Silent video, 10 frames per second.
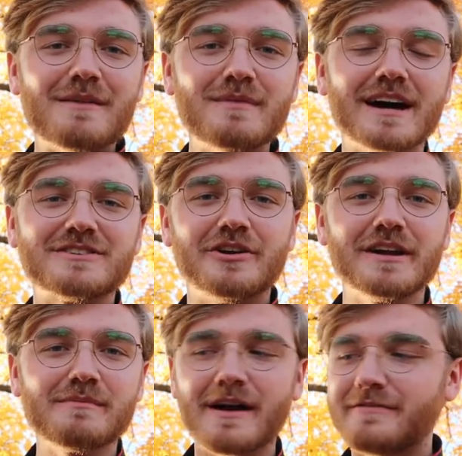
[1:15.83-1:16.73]
I'm not
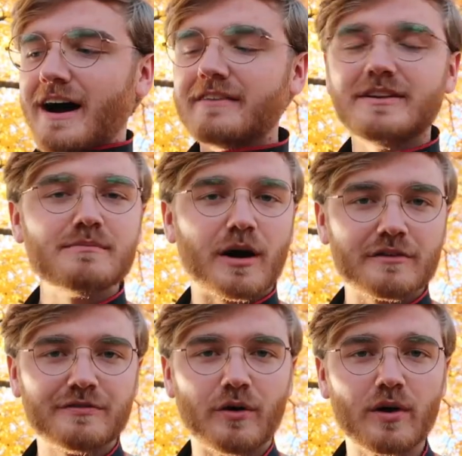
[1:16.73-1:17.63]
turning my 5D
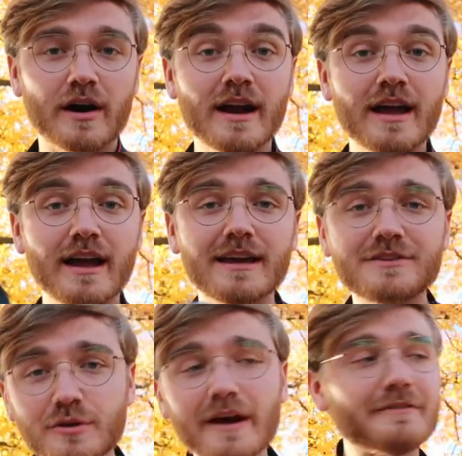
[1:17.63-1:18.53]
Mark IV
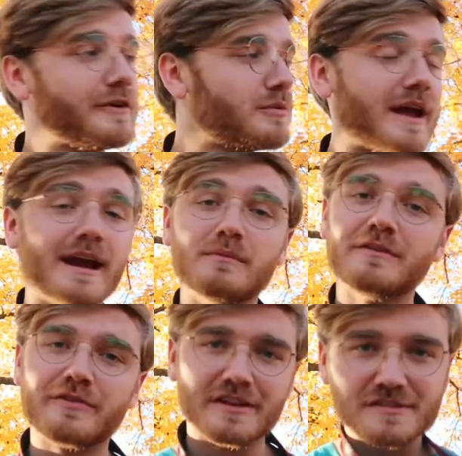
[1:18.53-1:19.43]
into a film
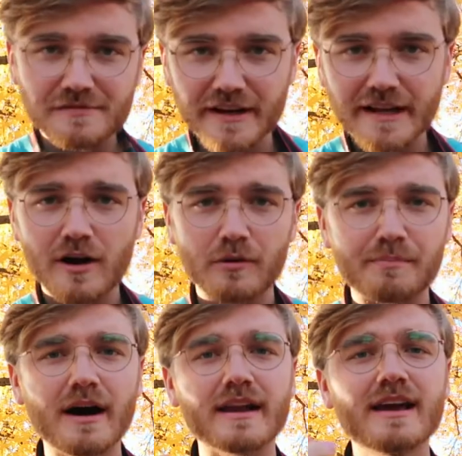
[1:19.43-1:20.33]
camera for this video,
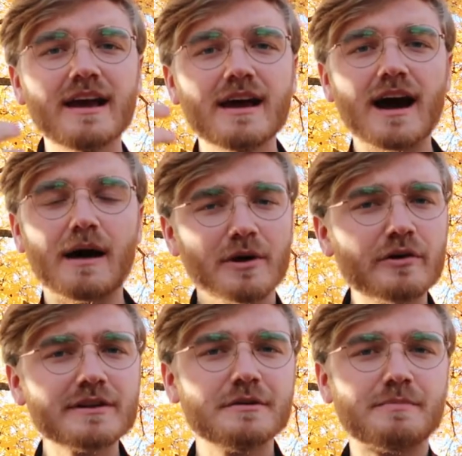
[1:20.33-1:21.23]
but I'm
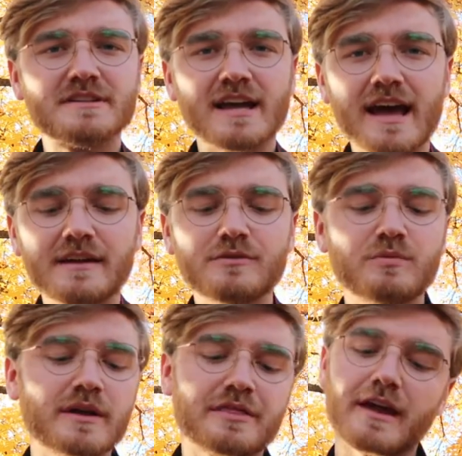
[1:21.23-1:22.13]
going to
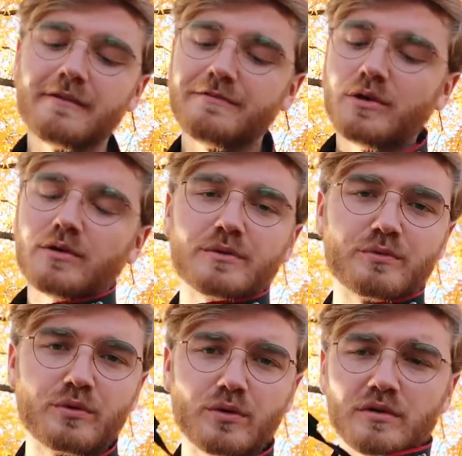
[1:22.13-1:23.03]
pretend with a few of the
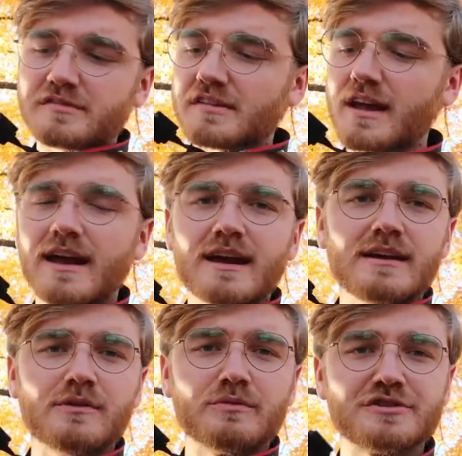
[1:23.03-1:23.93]
rules
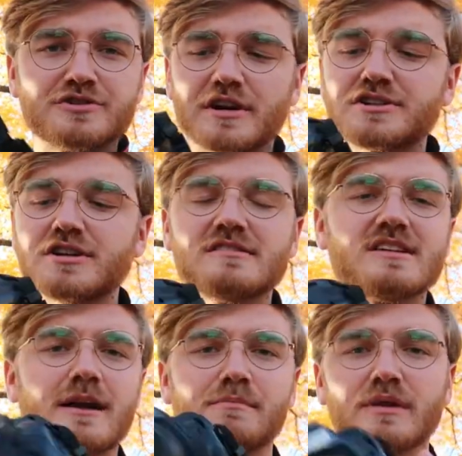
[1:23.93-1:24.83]
and restrictions
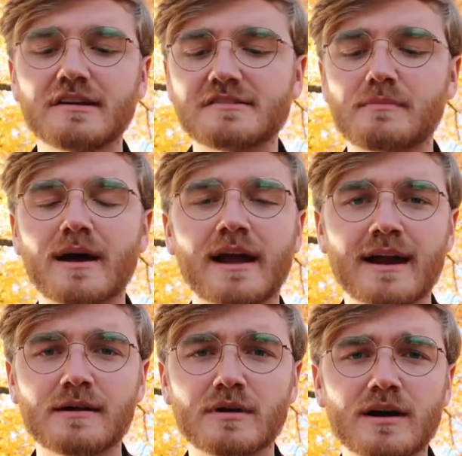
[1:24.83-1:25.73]
that I placed on my
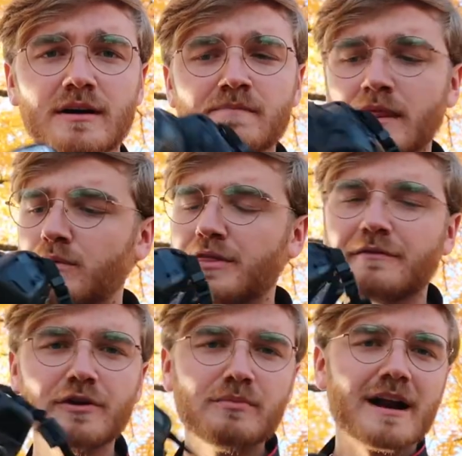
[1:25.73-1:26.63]
camera with
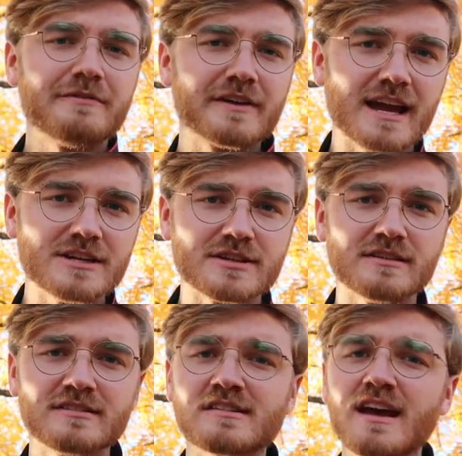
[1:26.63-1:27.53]
a few
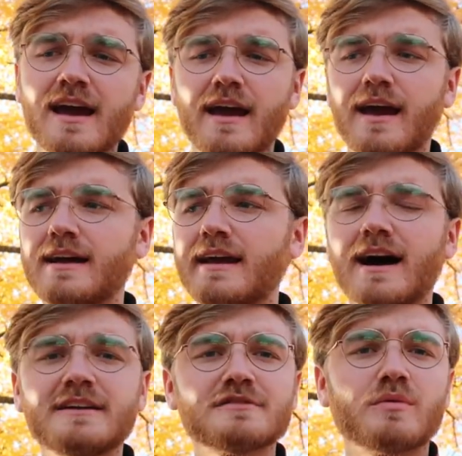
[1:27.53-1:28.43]
modifications, and
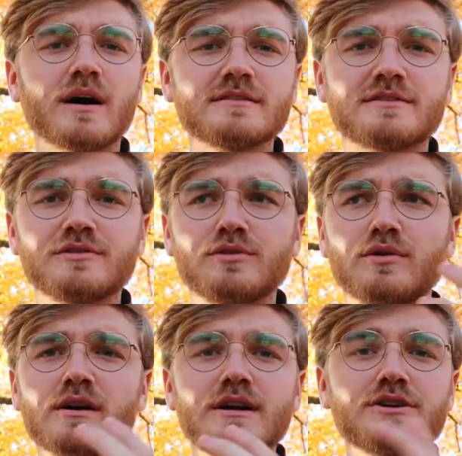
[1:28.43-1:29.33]
I just want
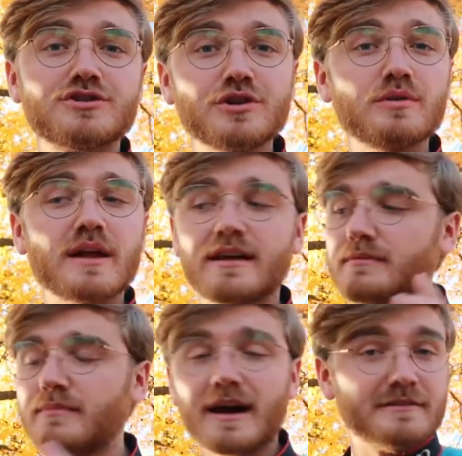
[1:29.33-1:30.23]
to shoot
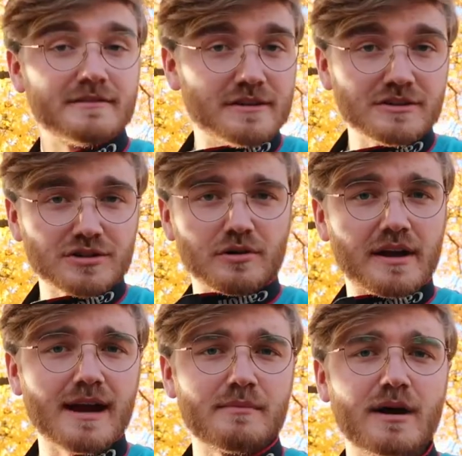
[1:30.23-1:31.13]
my digital
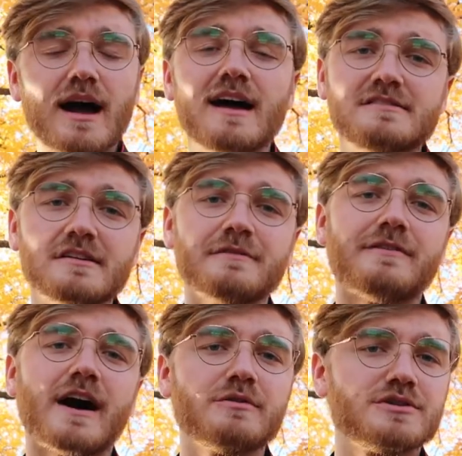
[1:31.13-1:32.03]
camera as if
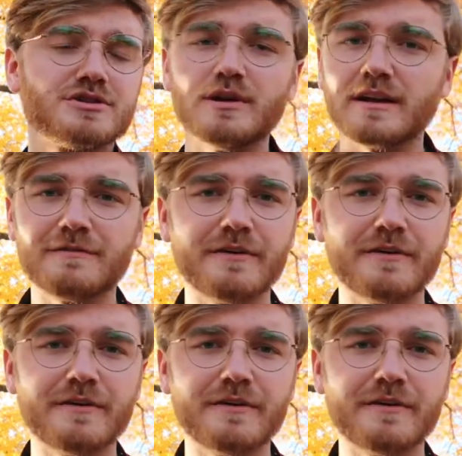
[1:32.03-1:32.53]
I was shooting